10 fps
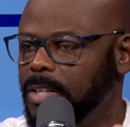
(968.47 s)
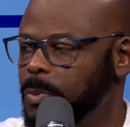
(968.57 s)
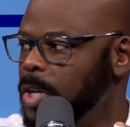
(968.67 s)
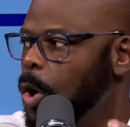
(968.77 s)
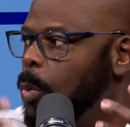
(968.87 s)

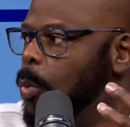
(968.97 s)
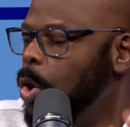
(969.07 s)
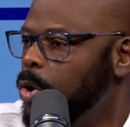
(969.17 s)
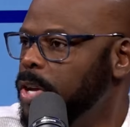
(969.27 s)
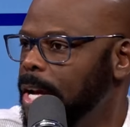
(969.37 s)
we don't
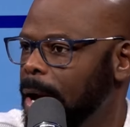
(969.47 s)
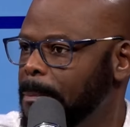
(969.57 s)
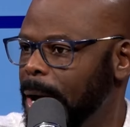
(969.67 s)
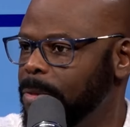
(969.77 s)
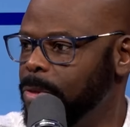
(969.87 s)
worry
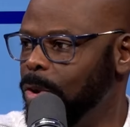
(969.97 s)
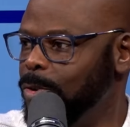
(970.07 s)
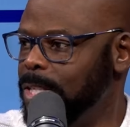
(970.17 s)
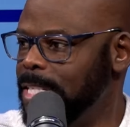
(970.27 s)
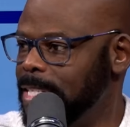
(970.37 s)
about
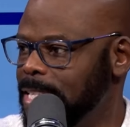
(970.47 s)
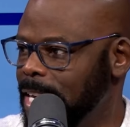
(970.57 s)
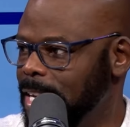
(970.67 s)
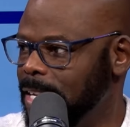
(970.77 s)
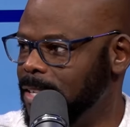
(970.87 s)
those
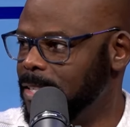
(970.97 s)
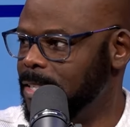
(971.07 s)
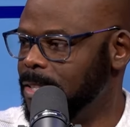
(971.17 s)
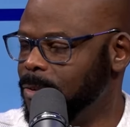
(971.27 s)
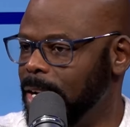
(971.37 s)

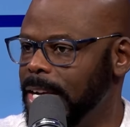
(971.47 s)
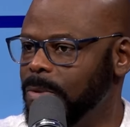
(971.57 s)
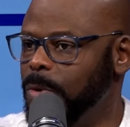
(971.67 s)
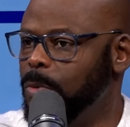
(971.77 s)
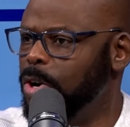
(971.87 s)
things, right?
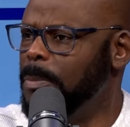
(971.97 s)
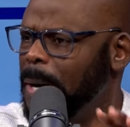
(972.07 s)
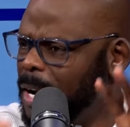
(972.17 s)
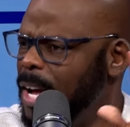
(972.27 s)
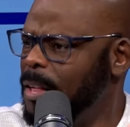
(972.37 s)
Mm-hmm. We worry
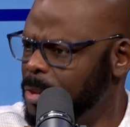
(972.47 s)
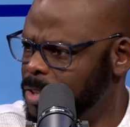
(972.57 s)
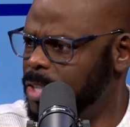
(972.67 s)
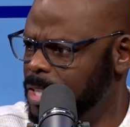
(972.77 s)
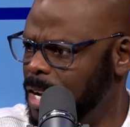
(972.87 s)
about other
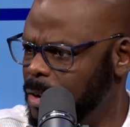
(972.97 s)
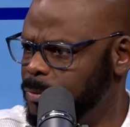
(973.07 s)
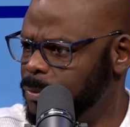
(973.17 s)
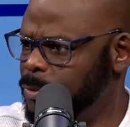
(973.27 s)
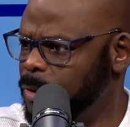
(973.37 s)

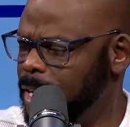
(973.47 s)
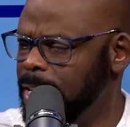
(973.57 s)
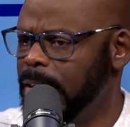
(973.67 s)
stuff, right?